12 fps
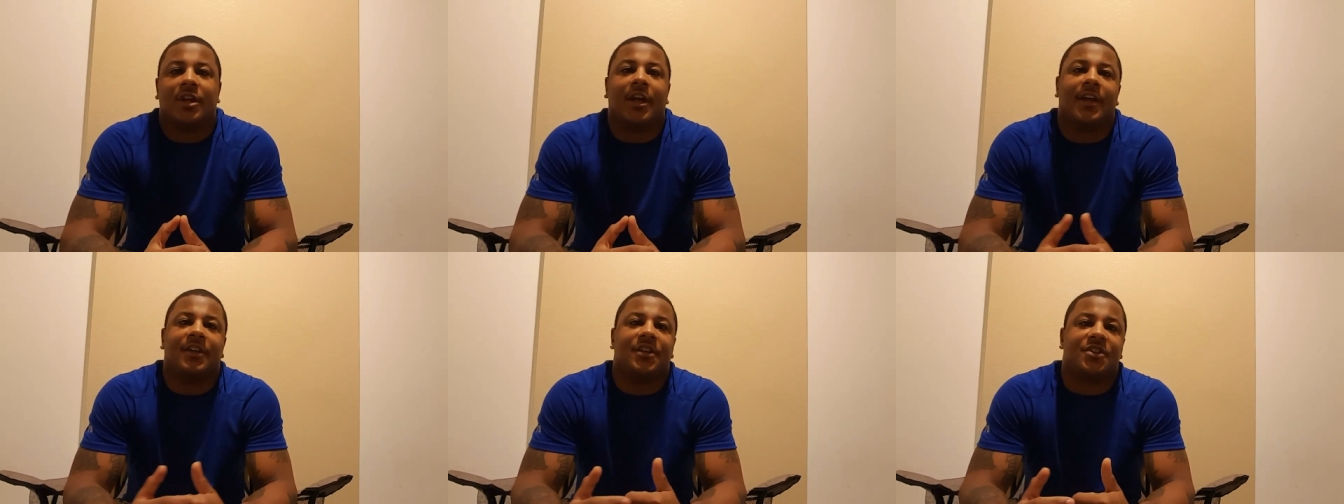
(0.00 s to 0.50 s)

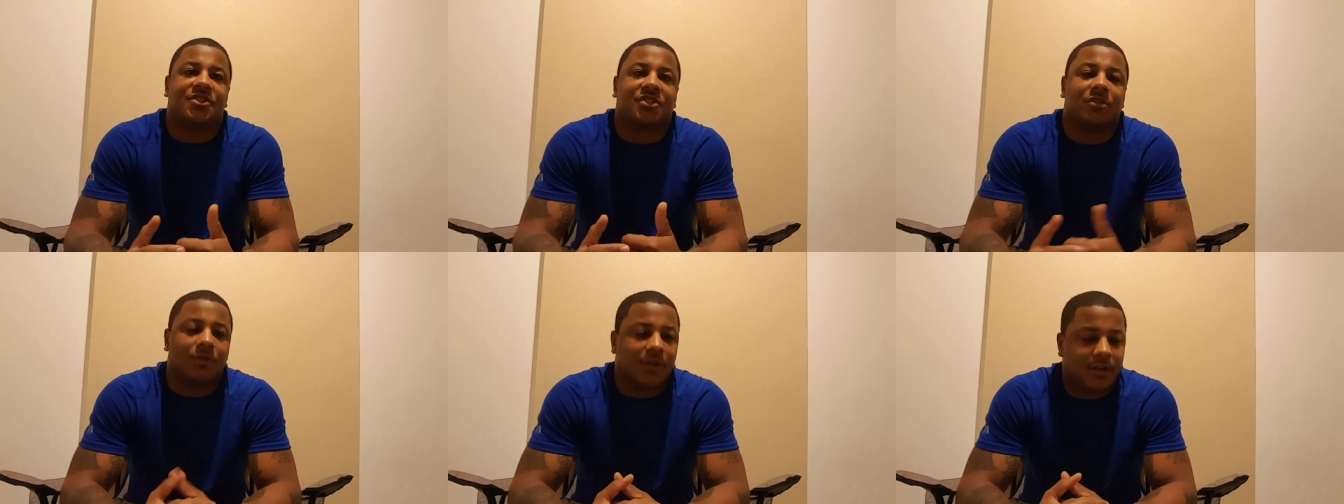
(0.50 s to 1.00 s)
And this
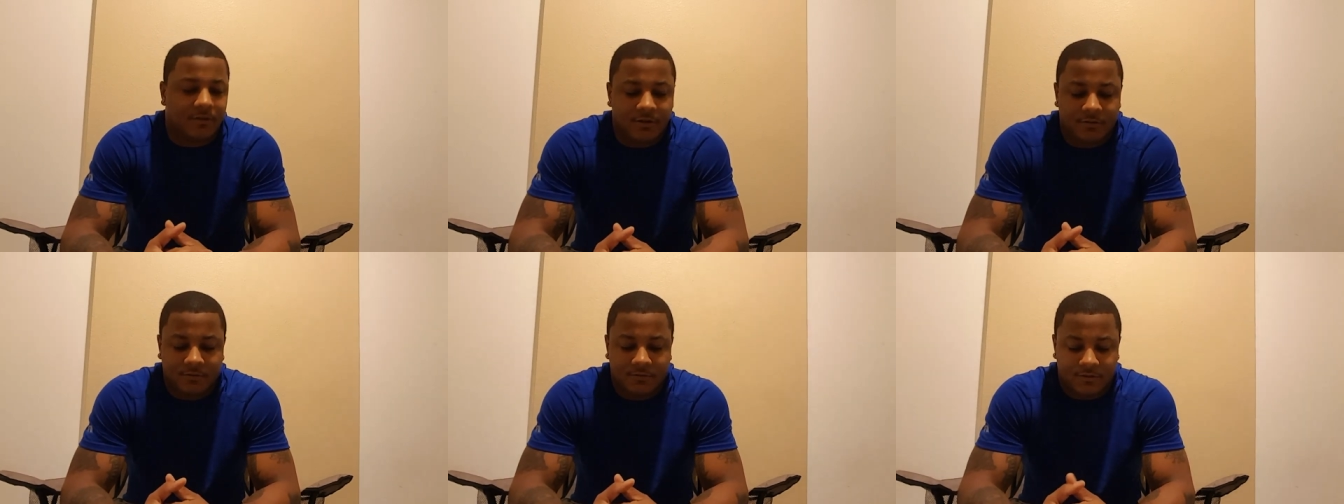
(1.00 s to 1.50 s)
shoe
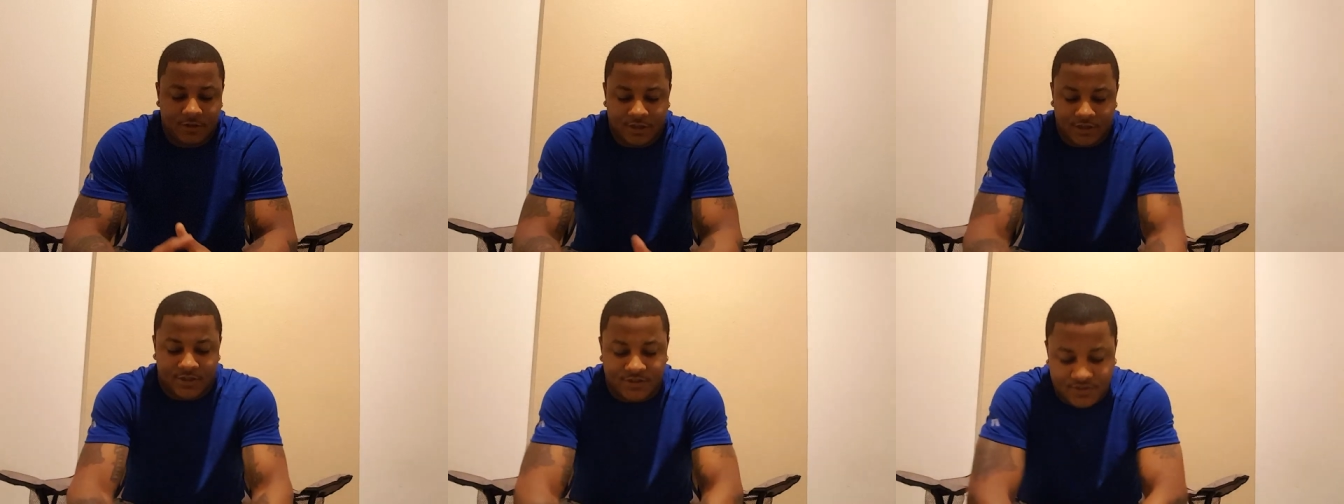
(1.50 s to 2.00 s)
here
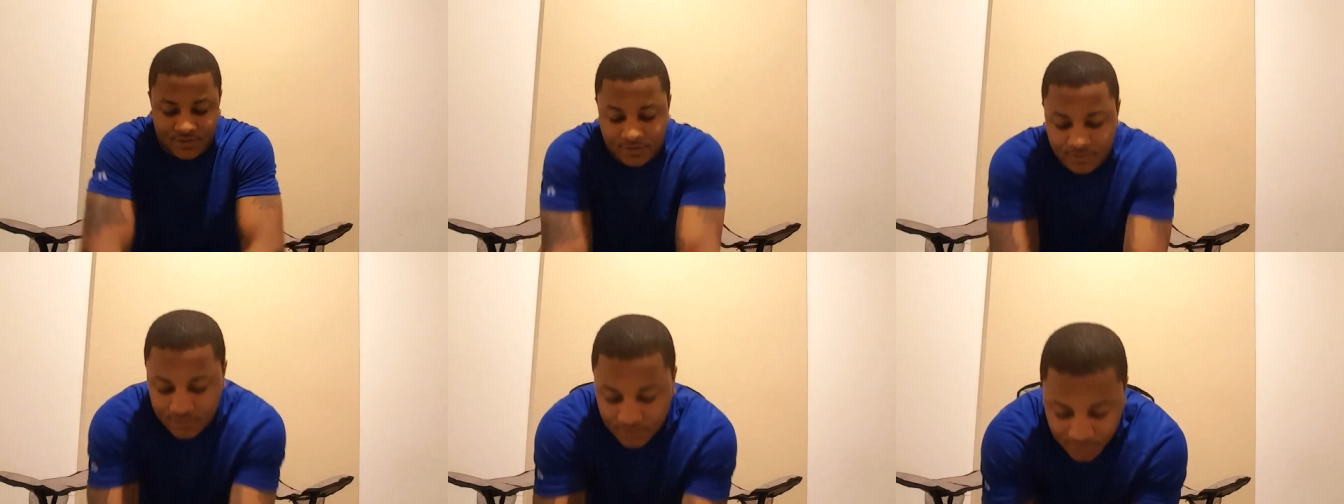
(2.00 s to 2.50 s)
is,
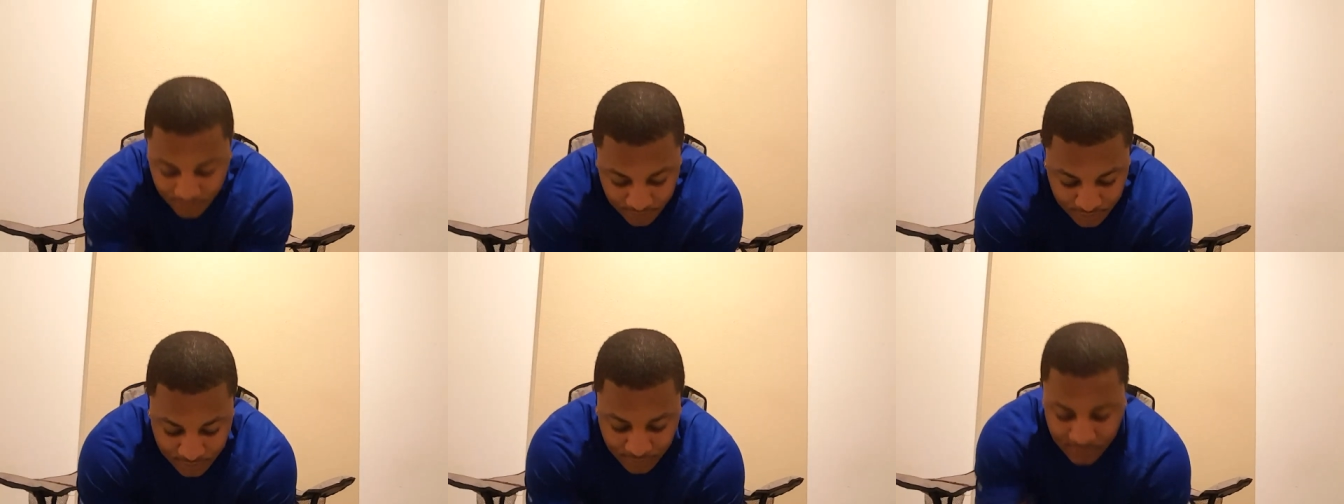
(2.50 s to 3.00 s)

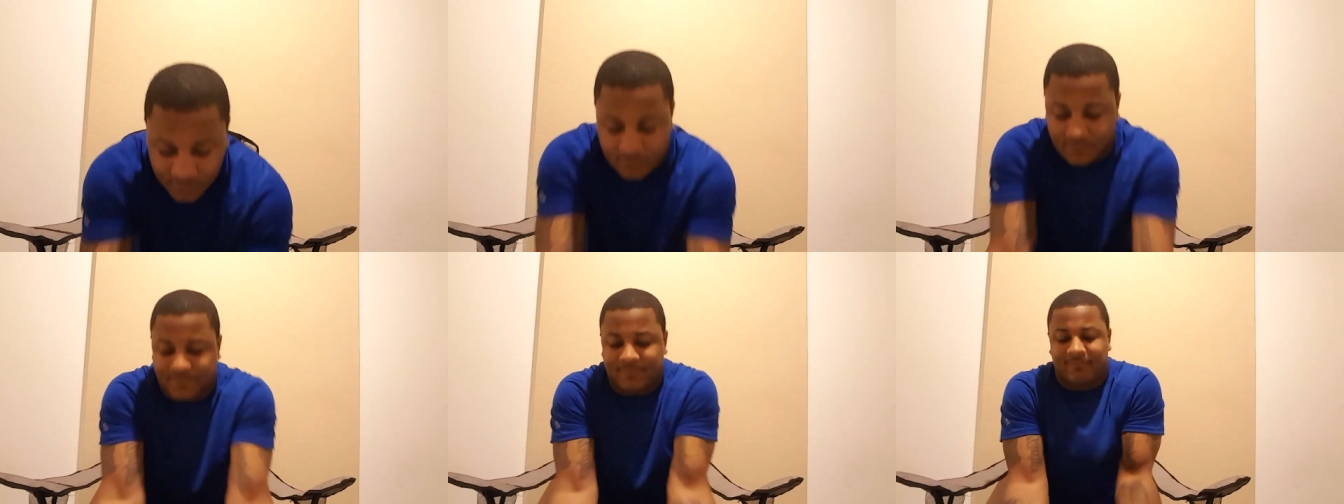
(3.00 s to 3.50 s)
as
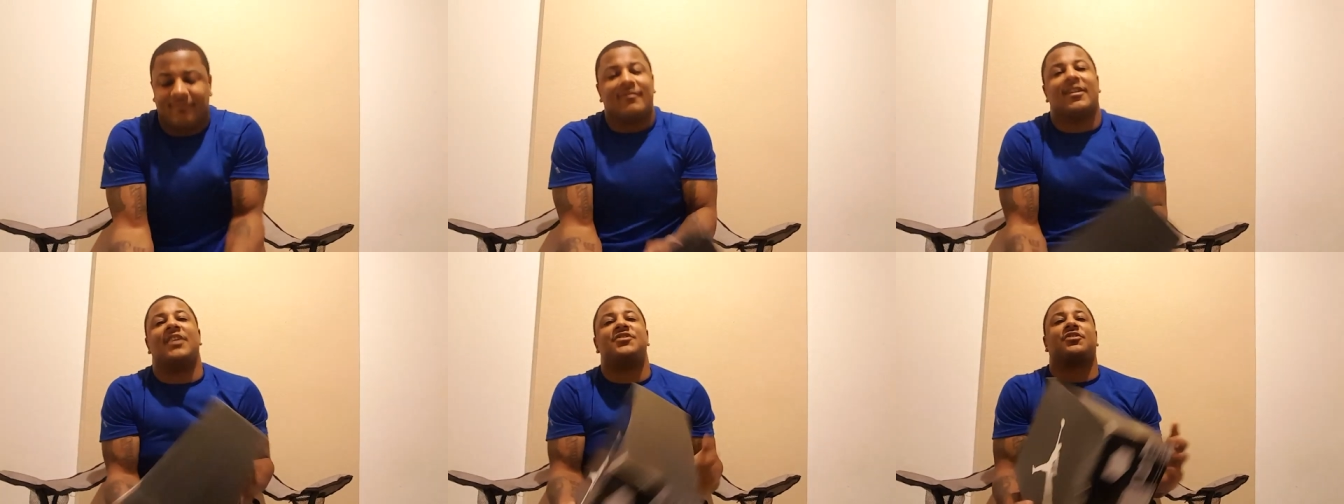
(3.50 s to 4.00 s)
you
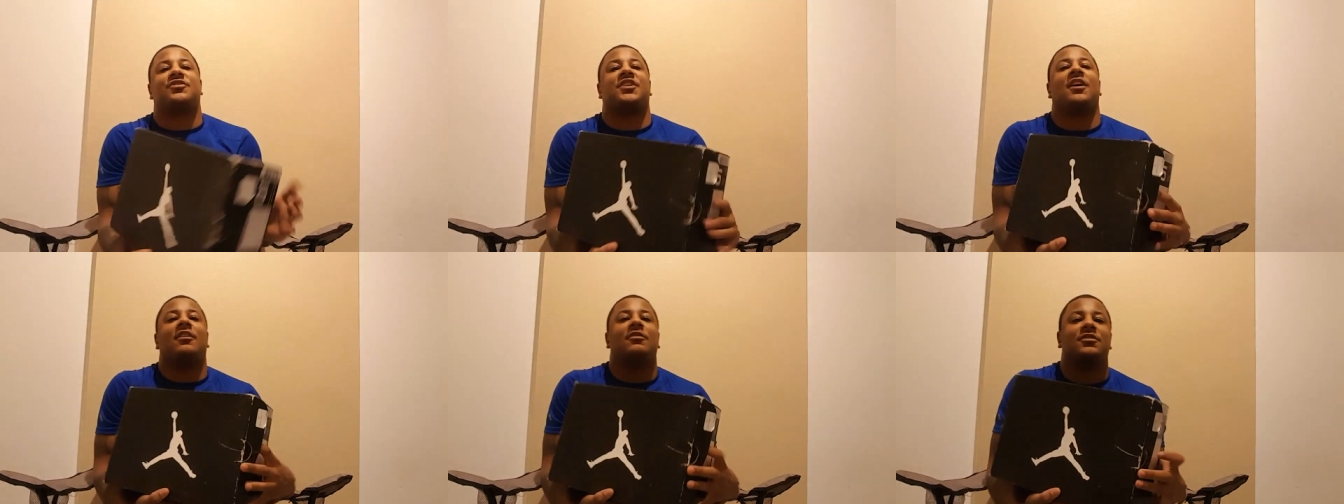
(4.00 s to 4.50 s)
can
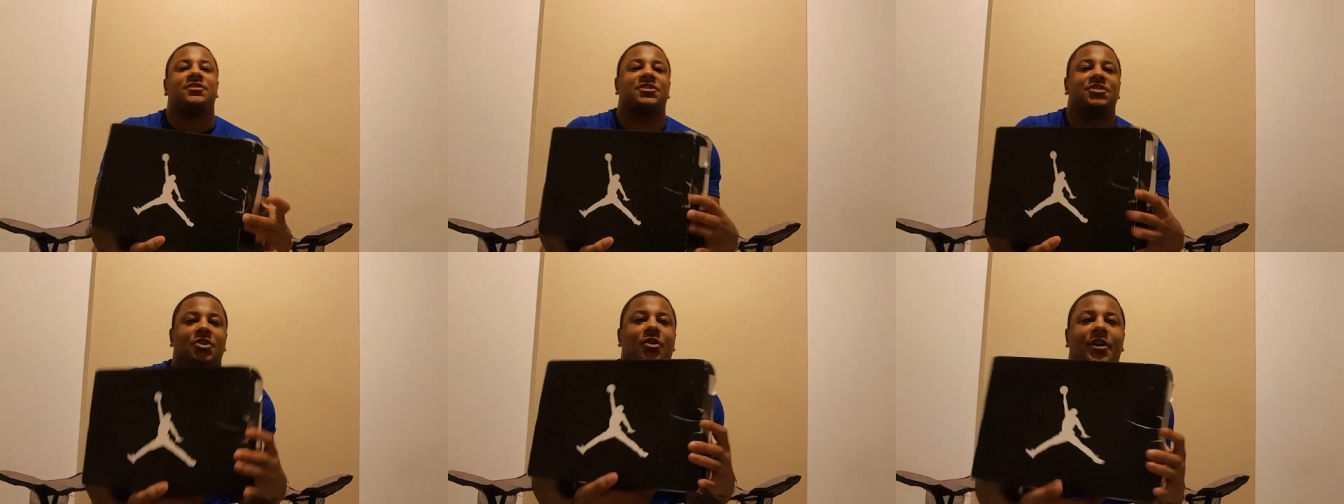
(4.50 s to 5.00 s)
tell, it's
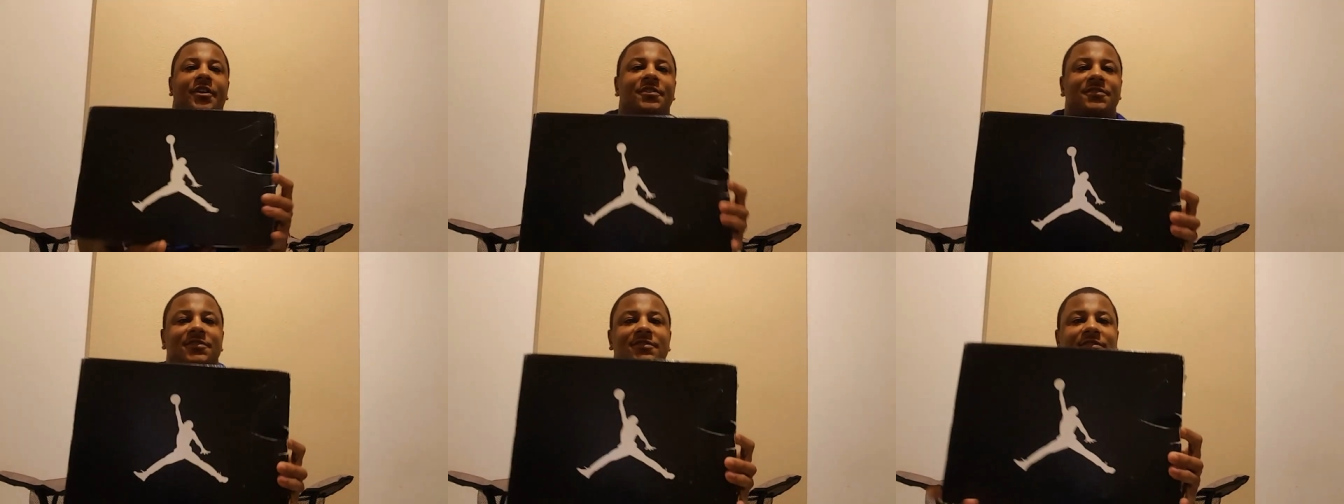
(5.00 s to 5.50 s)
a Jordan.